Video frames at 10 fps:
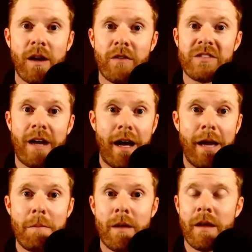of
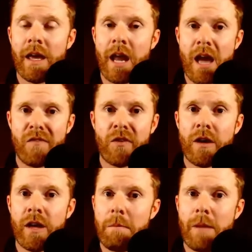time and effort
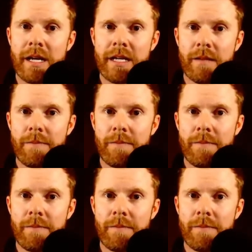and money.